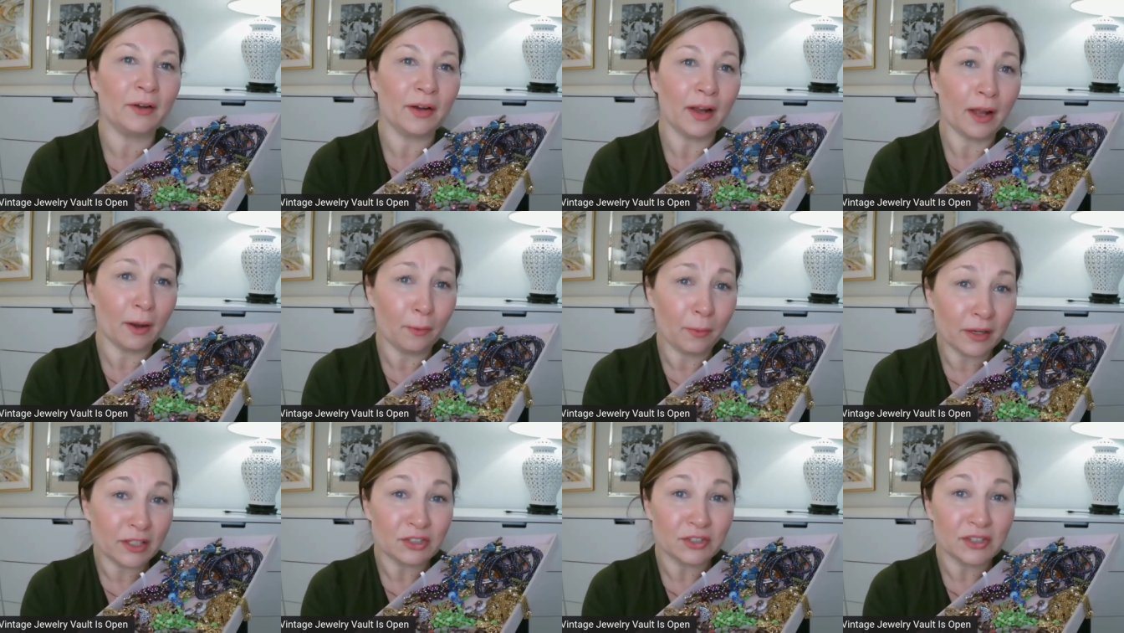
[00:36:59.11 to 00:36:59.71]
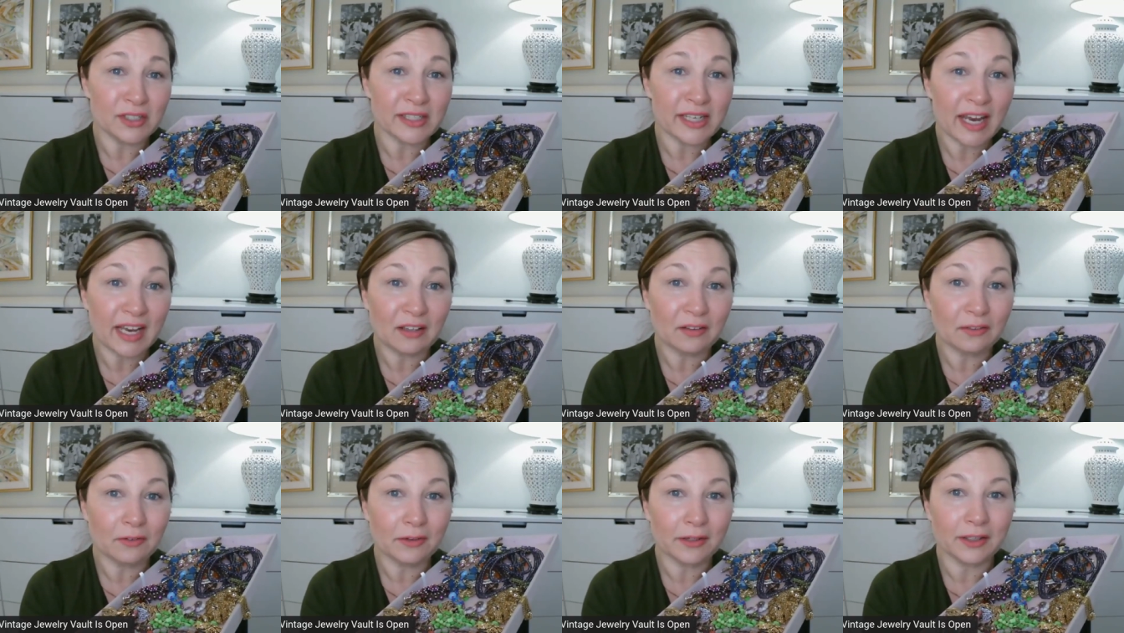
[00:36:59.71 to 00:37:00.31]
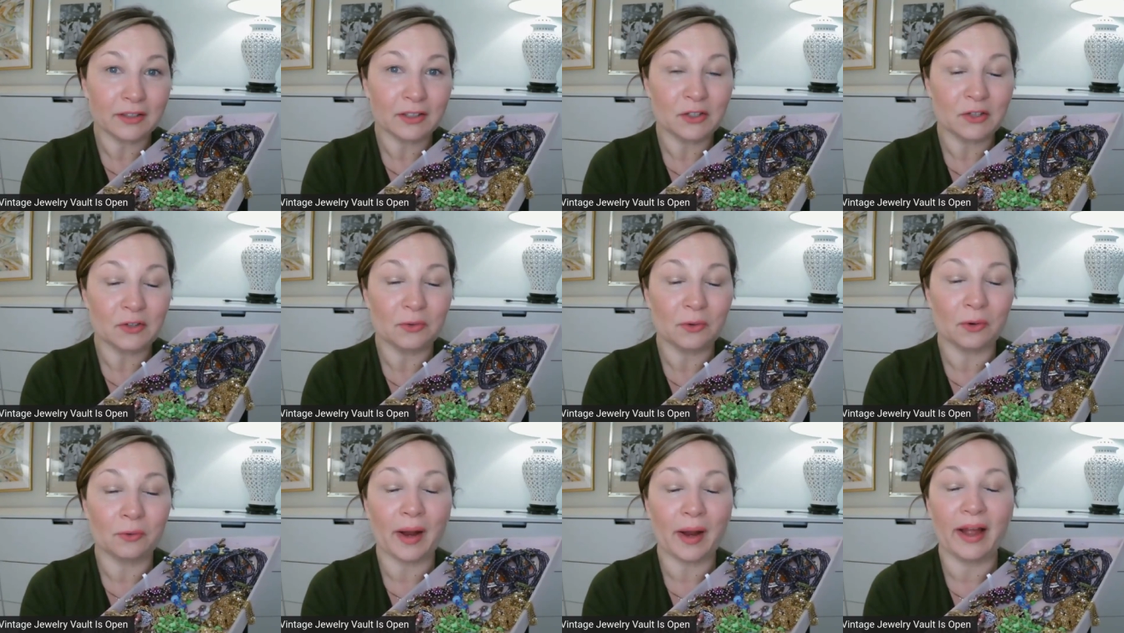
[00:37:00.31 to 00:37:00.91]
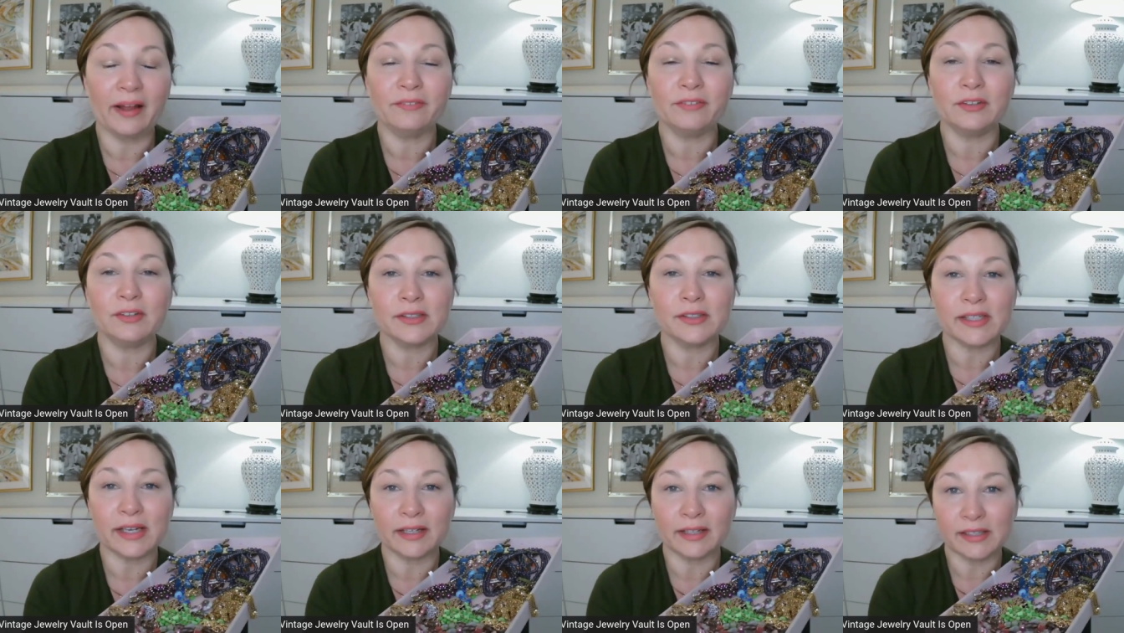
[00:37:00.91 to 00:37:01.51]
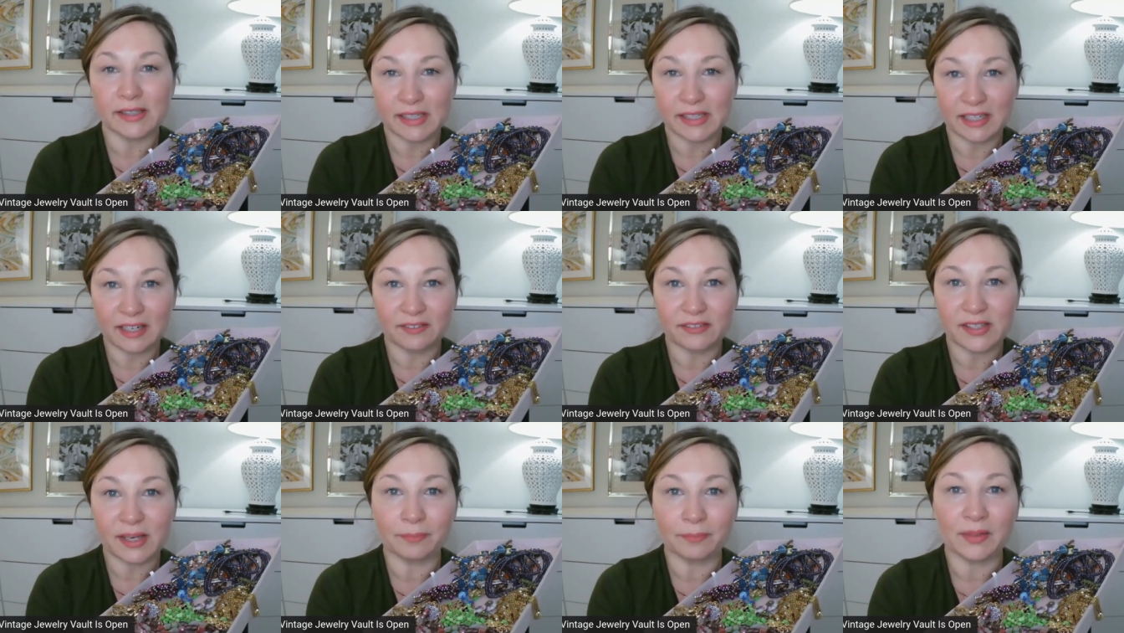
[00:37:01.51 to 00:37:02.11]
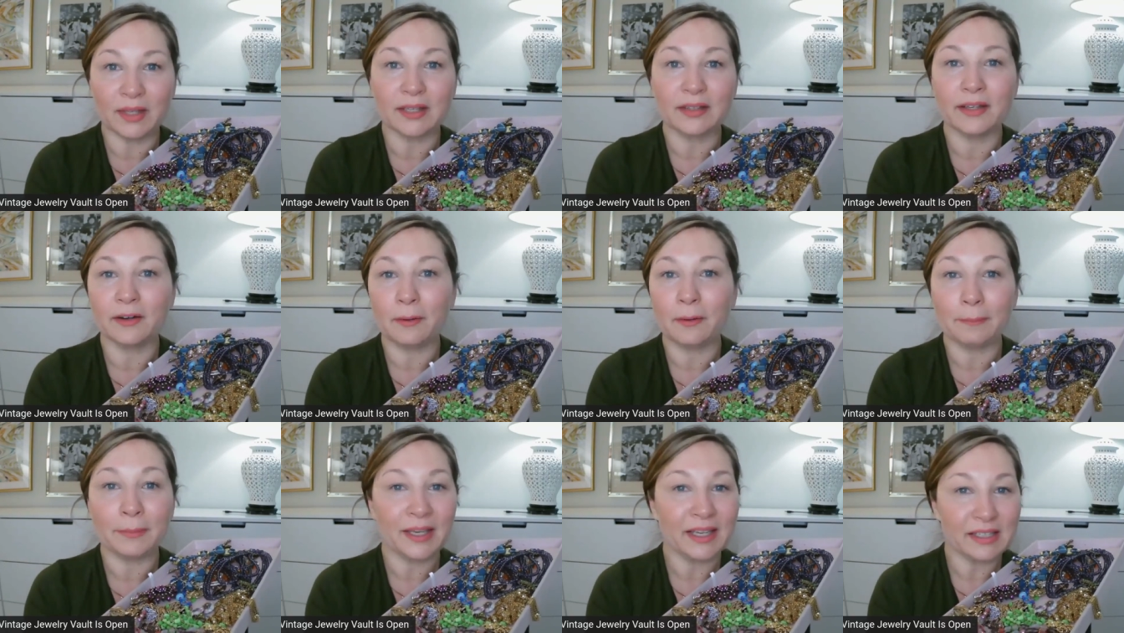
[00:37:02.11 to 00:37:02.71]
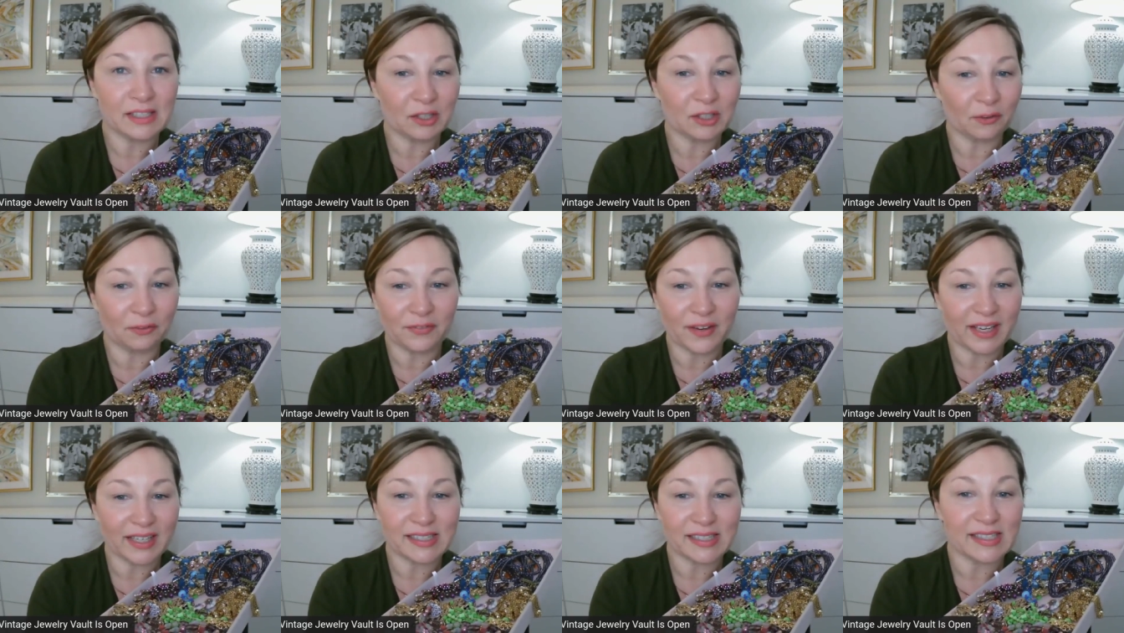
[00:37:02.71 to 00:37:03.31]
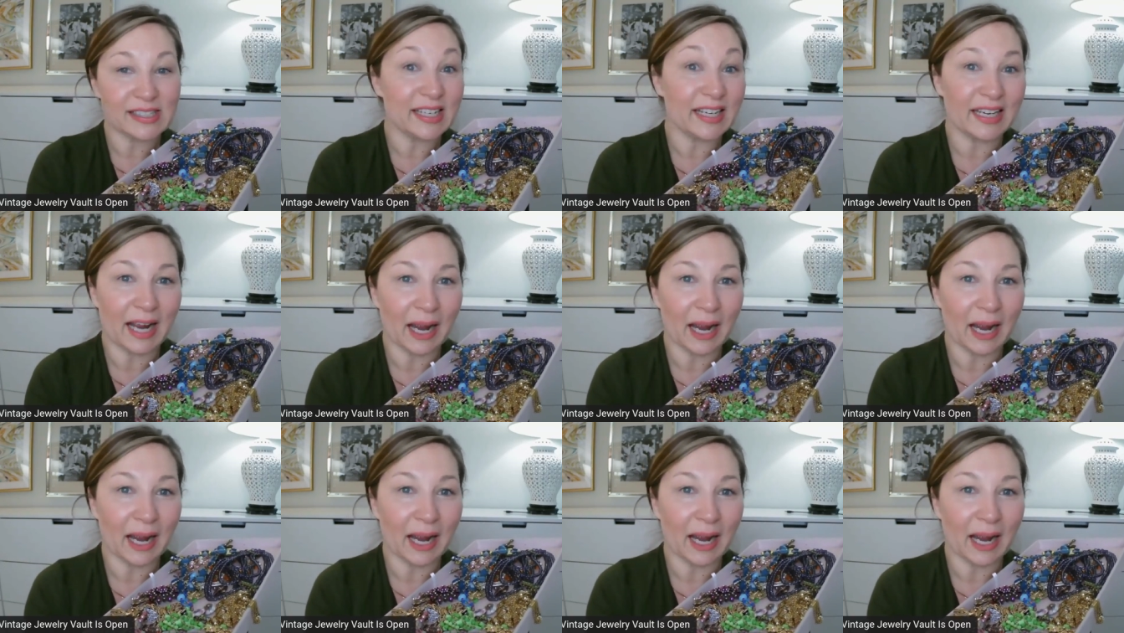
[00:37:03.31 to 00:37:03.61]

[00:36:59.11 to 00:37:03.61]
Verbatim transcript: I want you to take a look at the new arrivals and see if something there piques your fancy.